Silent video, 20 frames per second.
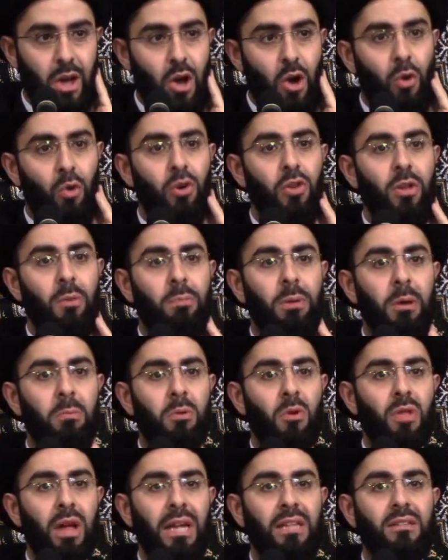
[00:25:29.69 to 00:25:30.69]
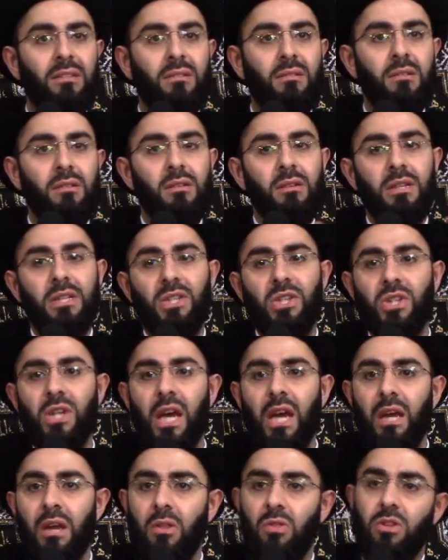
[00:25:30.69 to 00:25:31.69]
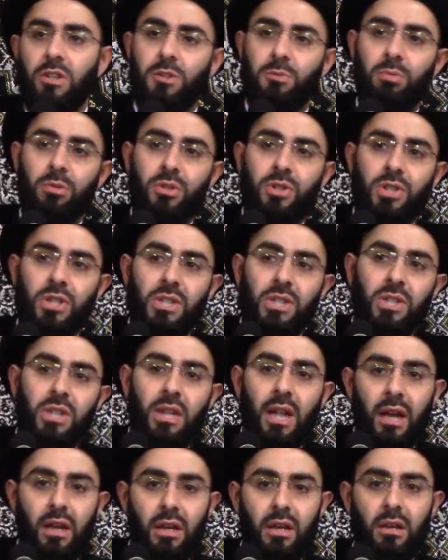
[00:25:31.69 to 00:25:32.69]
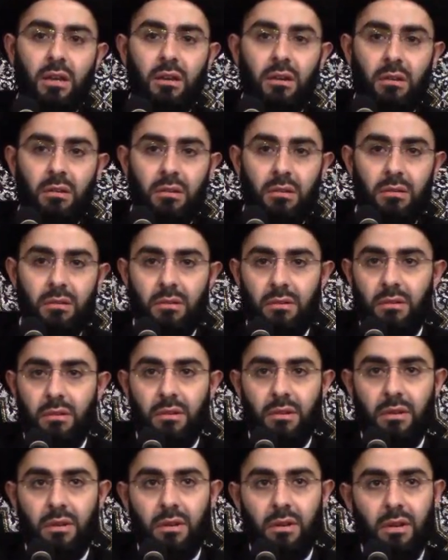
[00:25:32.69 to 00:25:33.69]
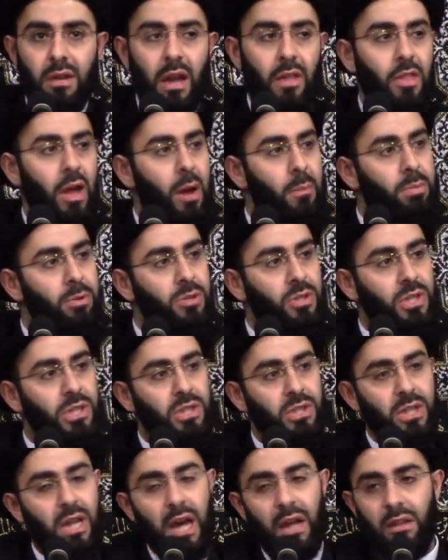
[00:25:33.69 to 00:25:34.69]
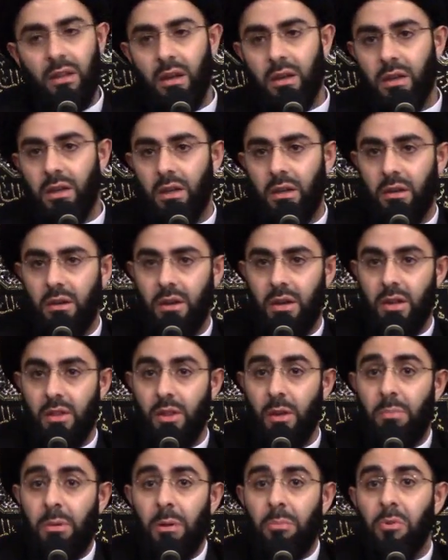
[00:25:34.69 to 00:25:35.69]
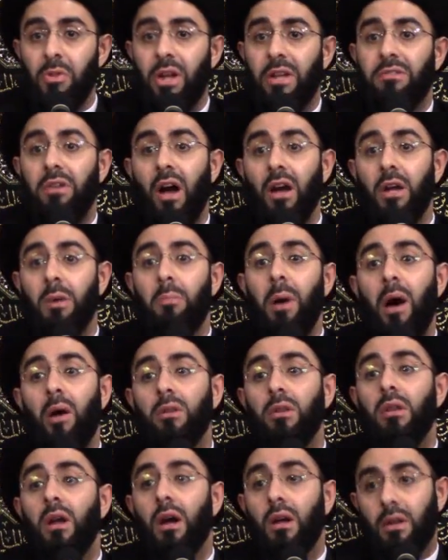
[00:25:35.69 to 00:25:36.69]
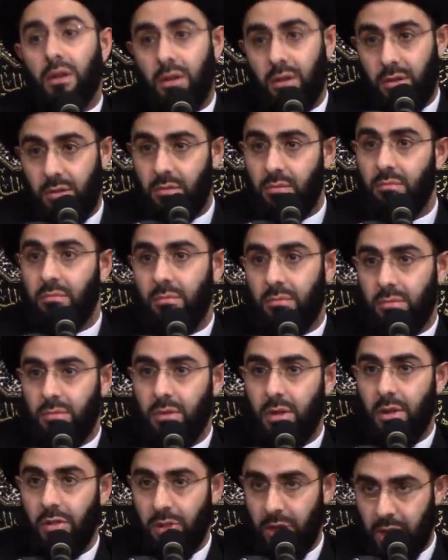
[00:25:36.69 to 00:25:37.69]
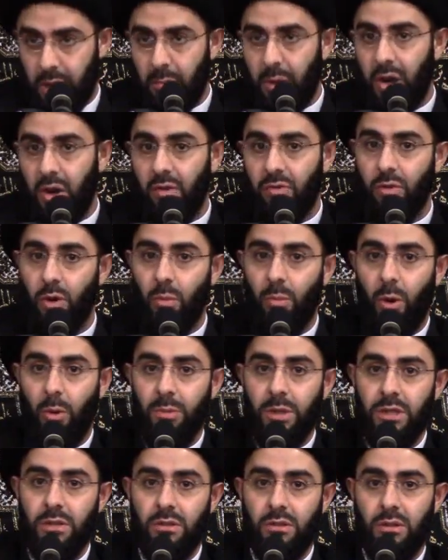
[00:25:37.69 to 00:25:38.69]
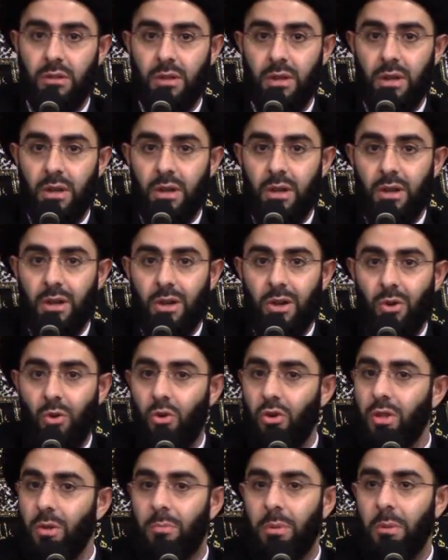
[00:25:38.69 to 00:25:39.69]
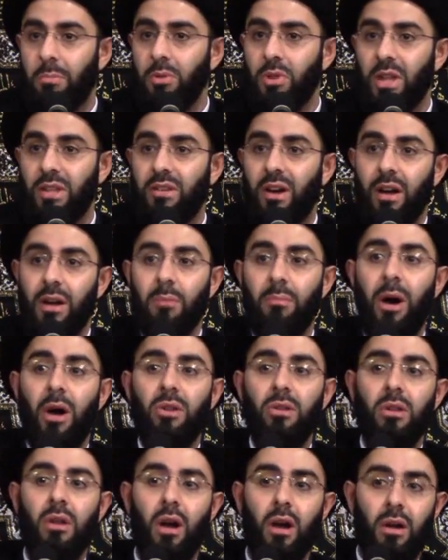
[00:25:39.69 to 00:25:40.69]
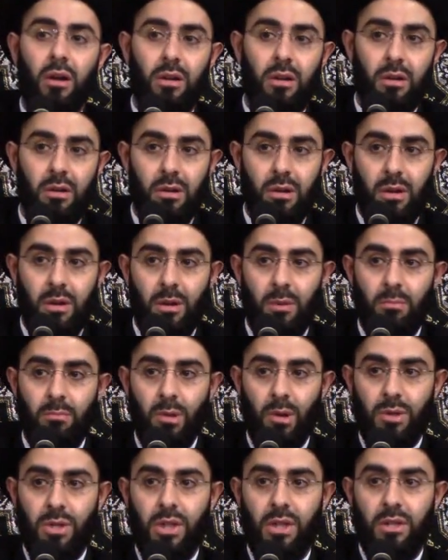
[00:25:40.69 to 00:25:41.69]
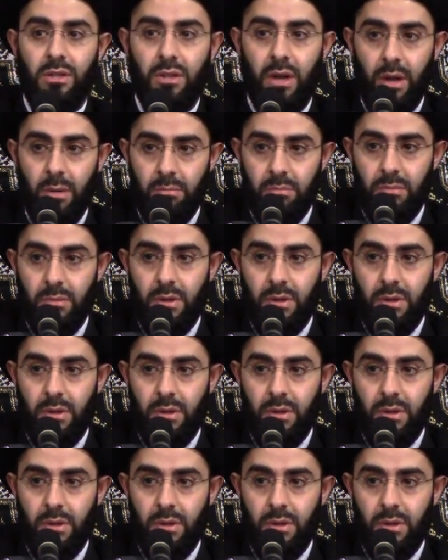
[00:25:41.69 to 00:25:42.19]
Who are the people that say this person's lucky and that person's not lucky? The people that talk about luck. Think about it for a moment. Who are the people that talk about luck most of the time?